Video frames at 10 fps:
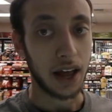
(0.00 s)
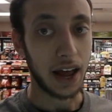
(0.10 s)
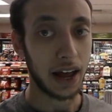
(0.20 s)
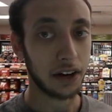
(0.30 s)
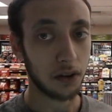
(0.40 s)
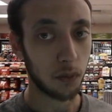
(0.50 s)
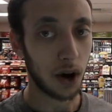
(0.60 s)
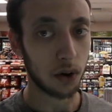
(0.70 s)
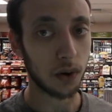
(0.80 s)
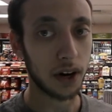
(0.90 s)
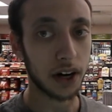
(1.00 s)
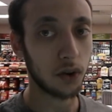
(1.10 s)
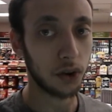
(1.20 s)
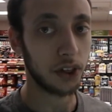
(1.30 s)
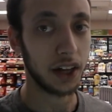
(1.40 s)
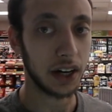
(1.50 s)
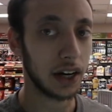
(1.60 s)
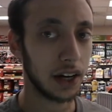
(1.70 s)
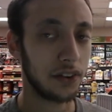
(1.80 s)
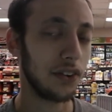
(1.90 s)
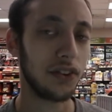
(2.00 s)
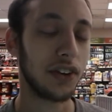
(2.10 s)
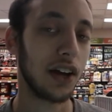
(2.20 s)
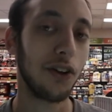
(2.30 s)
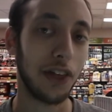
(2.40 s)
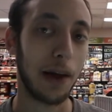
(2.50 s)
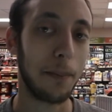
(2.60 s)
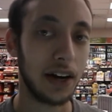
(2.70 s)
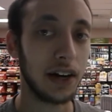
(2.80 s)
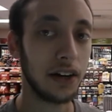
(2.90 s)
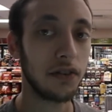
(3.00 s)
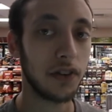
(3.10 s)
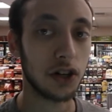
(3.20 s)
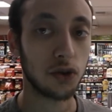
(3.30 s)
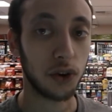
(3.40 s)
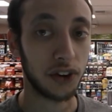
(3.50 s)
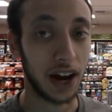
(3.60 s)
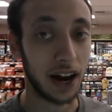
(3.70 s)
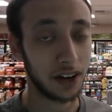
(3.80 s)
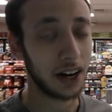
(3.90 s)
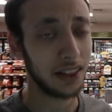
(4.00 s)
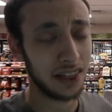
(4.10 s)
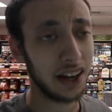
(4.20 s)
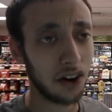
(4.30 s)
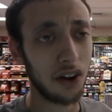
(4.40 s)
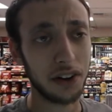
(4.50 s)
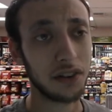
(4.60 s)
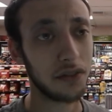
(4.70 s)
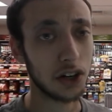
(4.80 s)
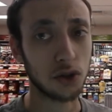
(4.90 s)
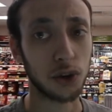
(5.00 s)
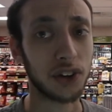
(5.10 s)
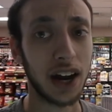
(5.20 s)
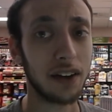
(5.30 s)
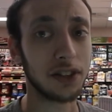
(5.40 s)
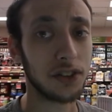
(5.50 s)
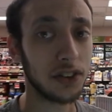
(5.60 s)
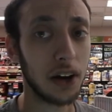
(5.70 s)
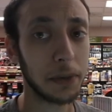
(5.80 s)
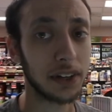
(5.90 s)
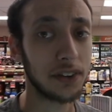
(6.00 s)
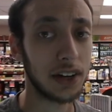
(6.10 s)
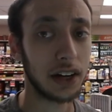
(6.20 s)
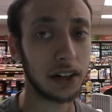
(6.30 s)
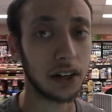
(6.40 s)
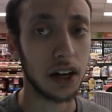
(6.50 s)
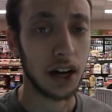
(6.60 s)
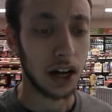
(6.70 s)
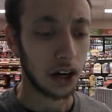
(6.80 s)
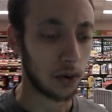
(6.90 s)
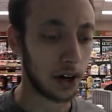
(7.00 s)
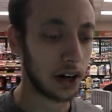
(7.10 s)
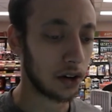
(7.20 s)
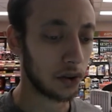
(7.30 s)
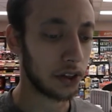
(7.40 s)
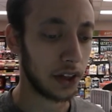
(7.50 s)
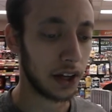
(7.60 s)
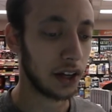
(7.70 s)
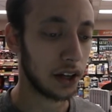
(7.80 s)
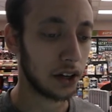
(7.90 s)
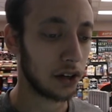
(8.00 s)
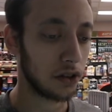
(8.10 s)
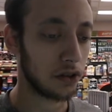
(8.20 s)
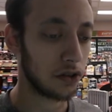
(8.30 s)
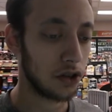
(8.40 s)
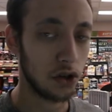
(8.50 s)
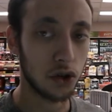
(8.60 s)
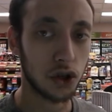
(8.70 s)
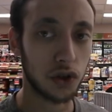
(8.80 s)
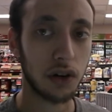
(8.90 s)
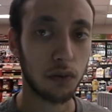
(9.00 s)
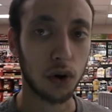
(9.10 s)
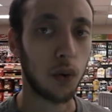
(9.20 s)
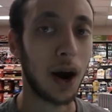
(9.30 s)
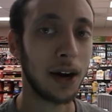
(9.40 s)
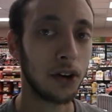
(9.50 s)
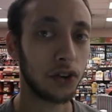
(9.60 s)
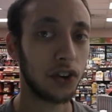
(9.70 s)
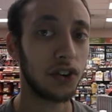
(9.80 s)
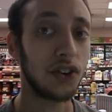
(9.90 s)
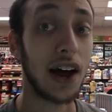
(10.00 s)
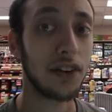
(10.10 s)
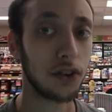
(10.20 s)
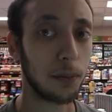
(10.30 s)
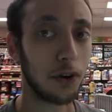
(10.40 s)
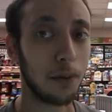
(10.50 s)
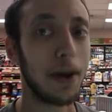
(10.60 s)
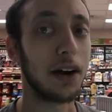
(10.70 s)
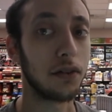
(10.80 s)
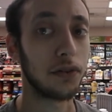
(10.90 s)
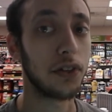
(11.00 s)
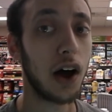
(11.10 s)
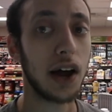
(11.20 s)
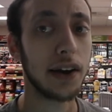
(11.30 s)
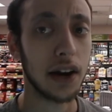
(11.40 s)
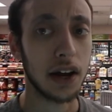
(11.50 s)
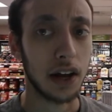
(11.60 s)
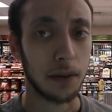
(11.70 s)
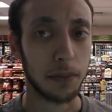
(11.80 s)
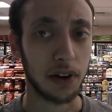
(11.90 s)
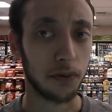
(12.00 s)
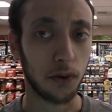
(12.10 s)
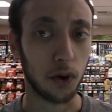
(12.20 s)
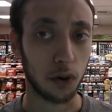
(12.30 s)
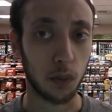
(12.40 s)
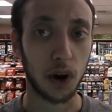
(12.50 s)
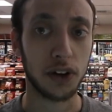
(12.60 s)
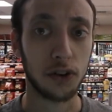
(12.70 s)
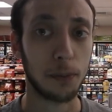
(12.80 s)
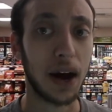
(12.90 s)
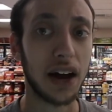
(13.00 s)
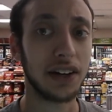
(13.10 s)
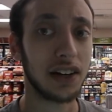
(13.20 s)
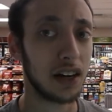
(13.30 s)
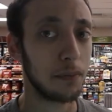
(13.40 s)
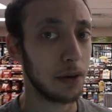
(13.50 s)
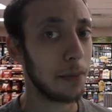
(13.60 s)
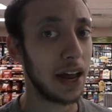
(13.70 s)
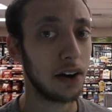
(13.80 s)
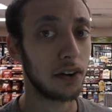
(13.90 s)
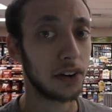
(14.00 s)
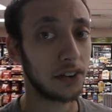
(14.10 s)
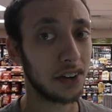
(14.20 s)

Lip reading: And while critical thinking is a skill that many individuals have, and I think all individuals have to some extent, critical thinking usually requires a sizable amount of thought before one's mind can be made on a